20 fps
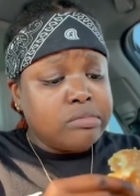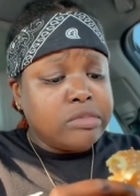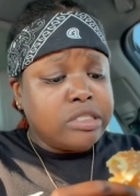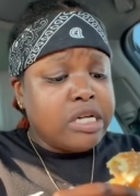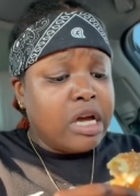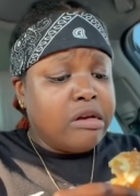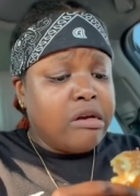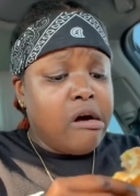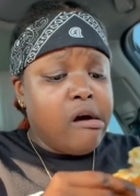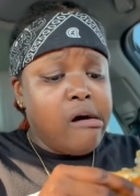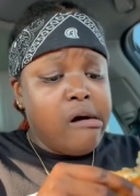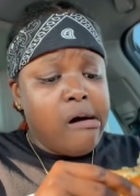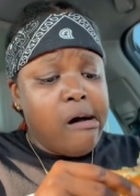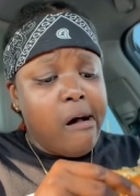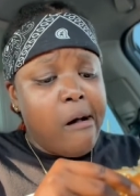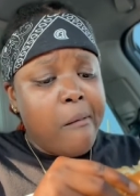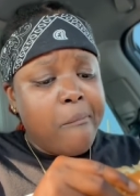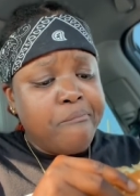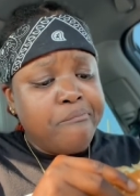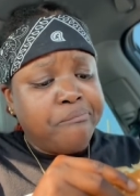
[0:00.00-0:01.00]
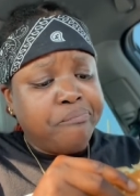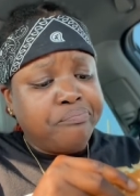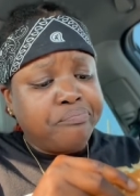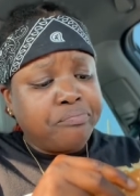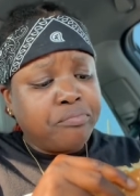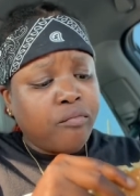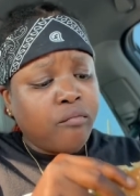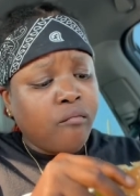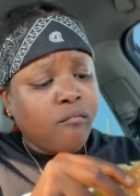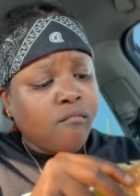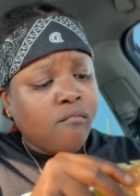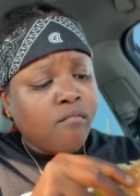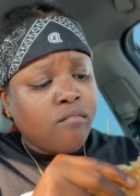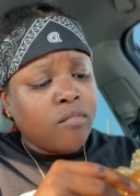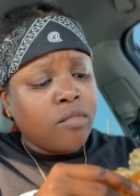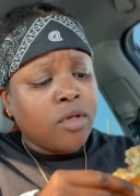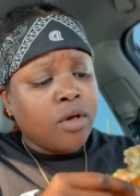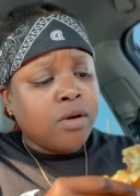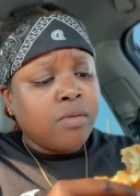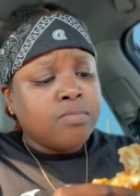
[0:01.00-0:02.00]
And um,
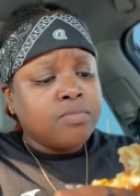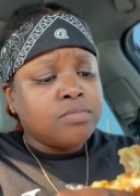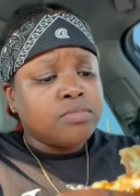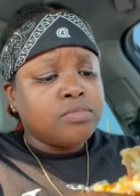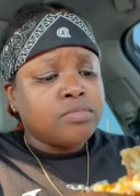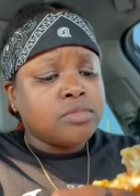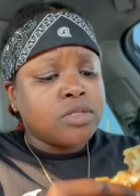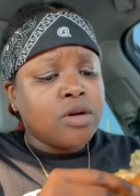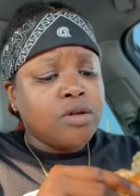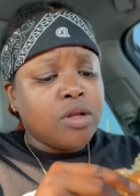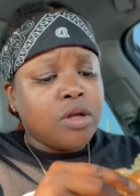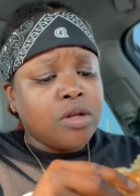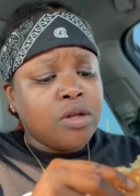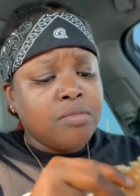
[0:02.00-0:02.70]
hold on,